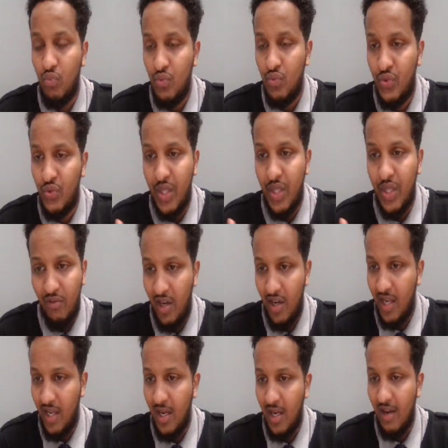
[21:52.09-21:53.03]
start
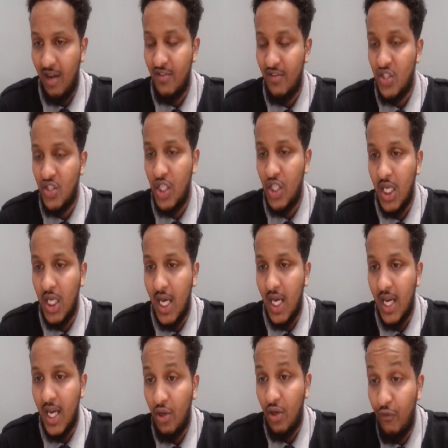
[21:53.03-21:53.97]
running obviously
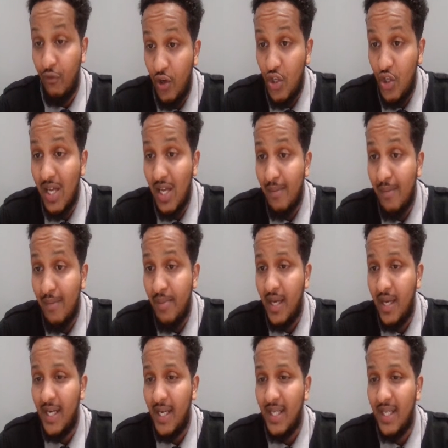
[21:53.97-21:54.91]
a conversion
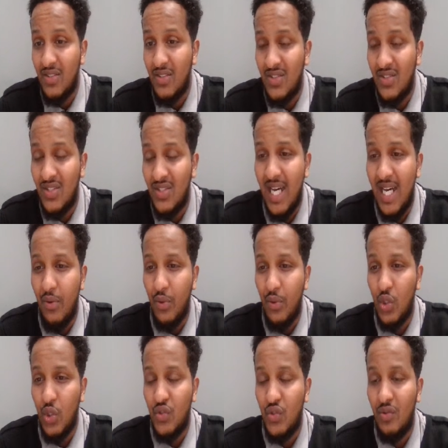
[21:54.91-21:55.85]
campaign and just see how
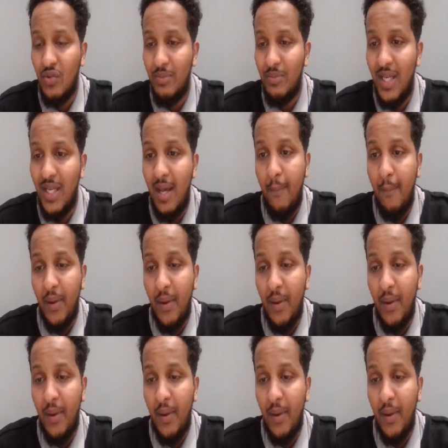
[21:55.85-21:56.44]
it goes from there.